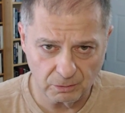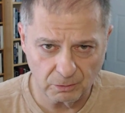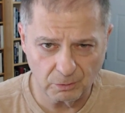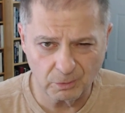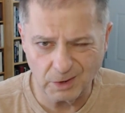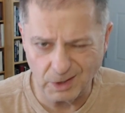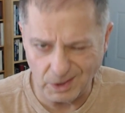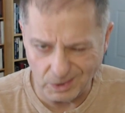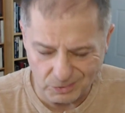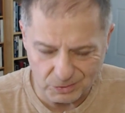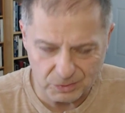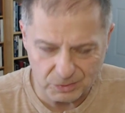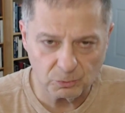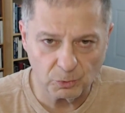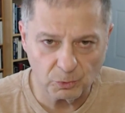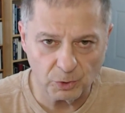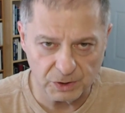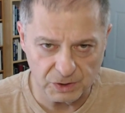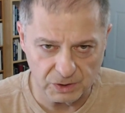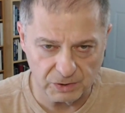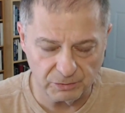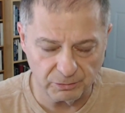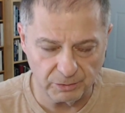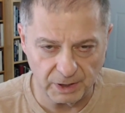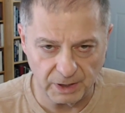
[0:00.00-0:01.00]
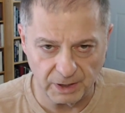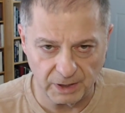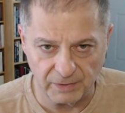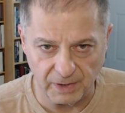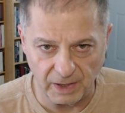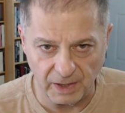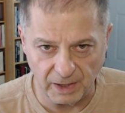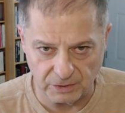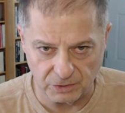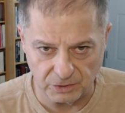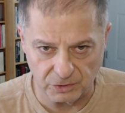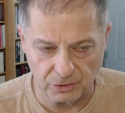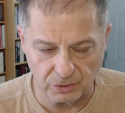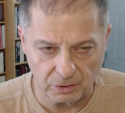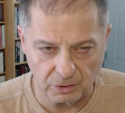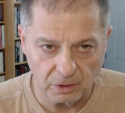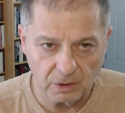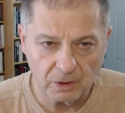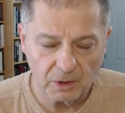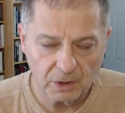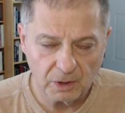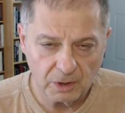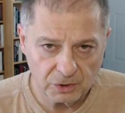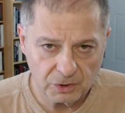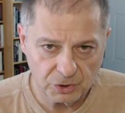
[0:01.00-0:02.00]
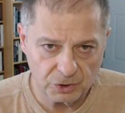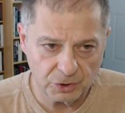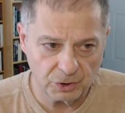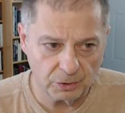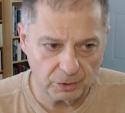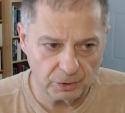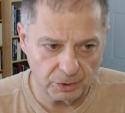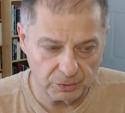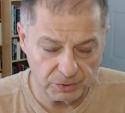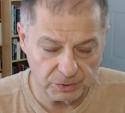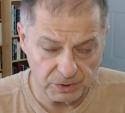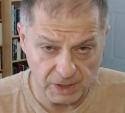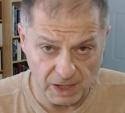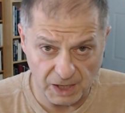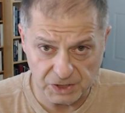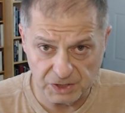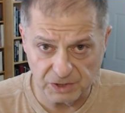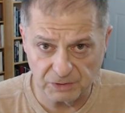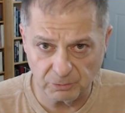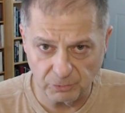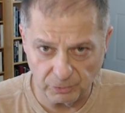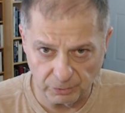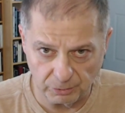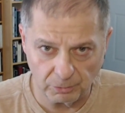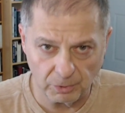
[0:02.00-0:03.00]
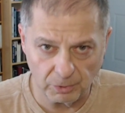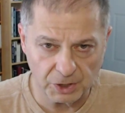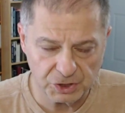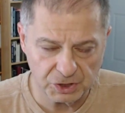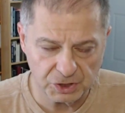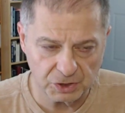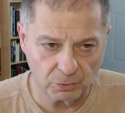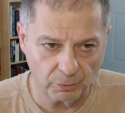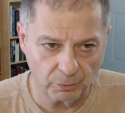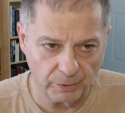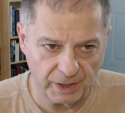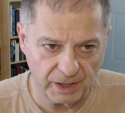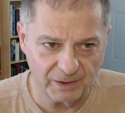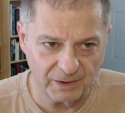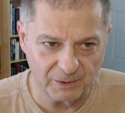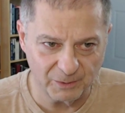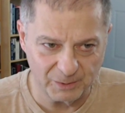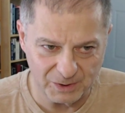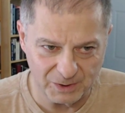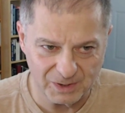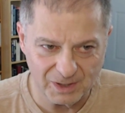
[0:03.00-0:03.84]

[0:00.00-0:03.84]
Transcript: Well, it wasn't really that true. It was actually the Russian way.